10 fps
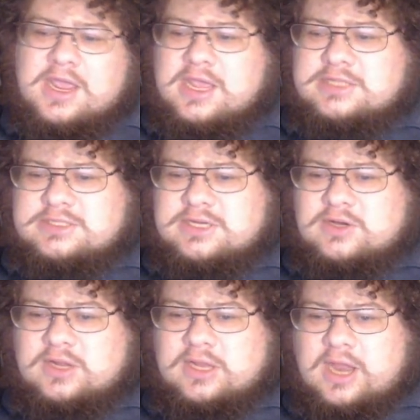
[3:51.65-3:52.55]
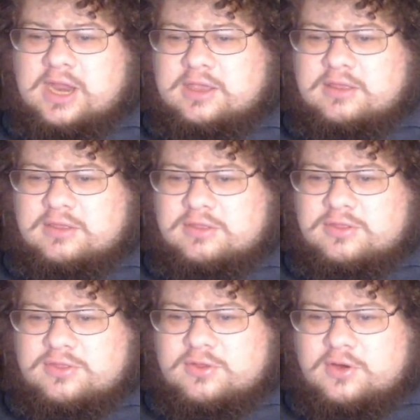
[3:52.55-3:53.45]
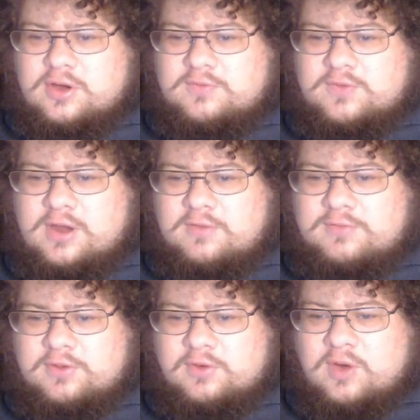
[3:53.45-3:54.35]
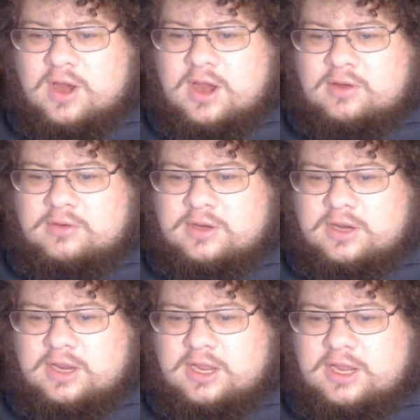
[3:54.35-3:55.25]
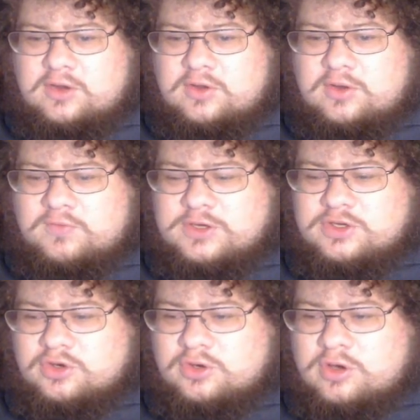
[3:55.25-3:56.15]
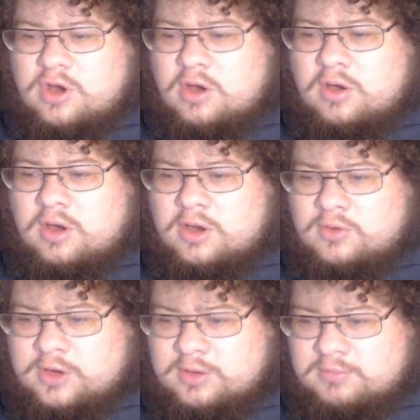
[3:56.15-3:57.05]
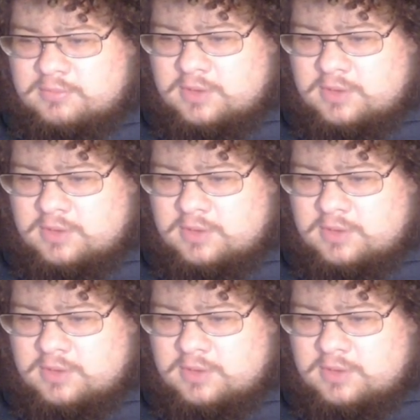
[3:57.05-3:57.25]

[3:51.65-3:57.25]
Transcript: It's literally like 30 feet off the ground, and you can fit your car under it.